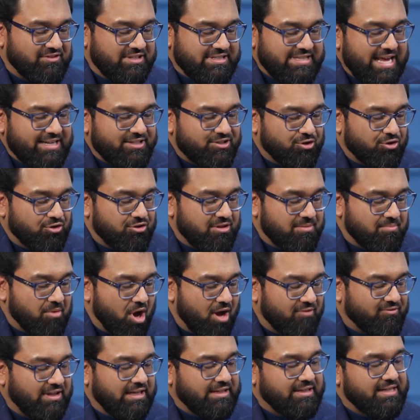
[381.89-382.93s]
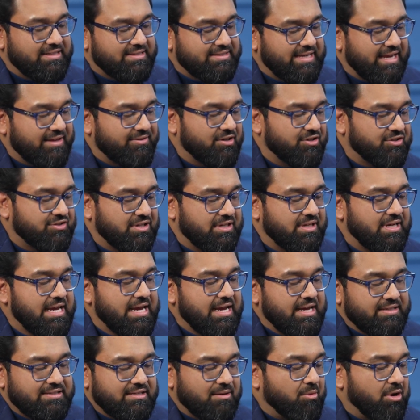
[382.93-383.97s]
Does that turn them off? Like, let's say there's
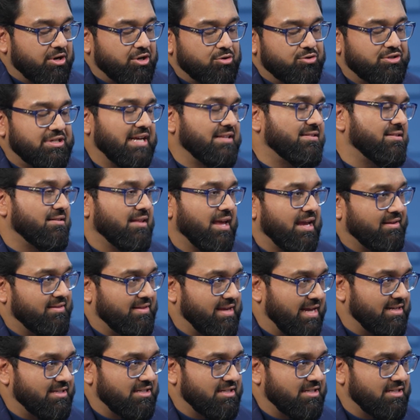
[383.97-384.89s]
someone who doesn't like the